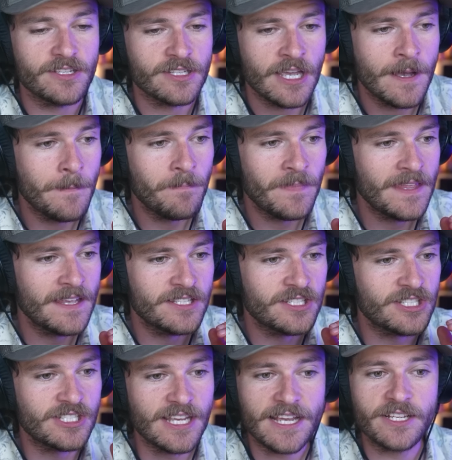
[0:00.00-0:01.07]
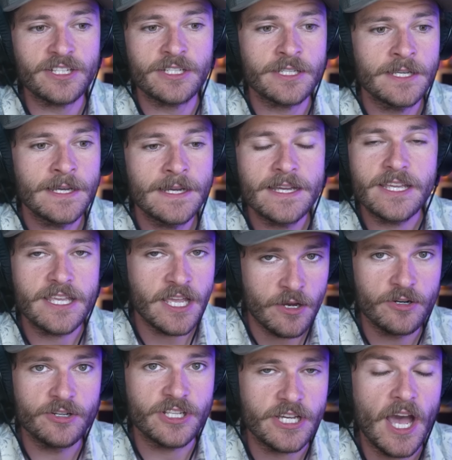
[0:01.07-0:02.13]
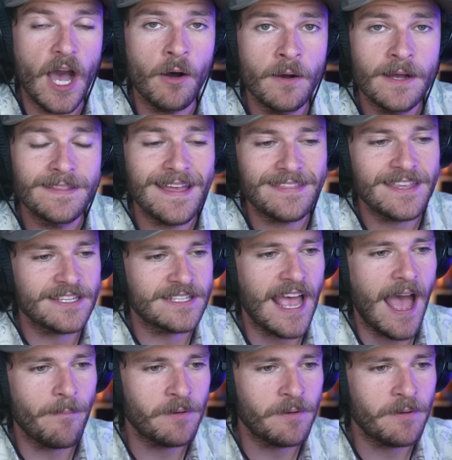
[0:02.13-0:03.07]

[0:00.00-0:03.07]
it is six years ago that this